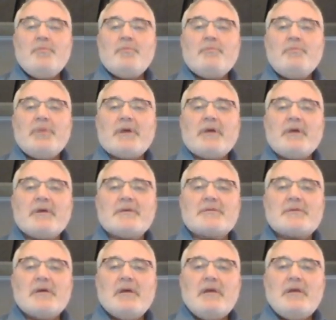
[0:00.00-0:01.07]

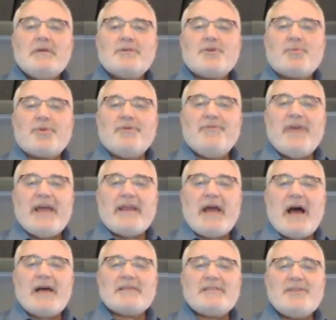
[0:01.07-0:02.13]
Because to prevent
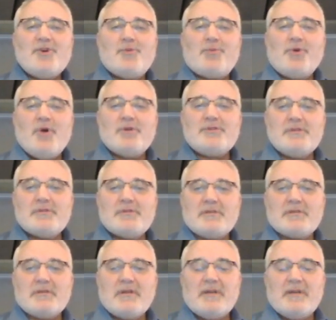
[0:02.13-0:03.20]
osteoporosis
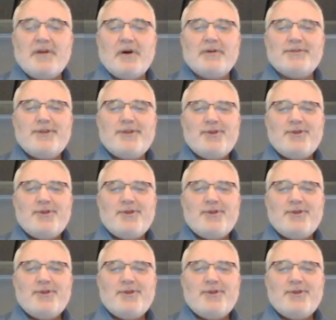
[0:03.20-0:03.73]
as an adult,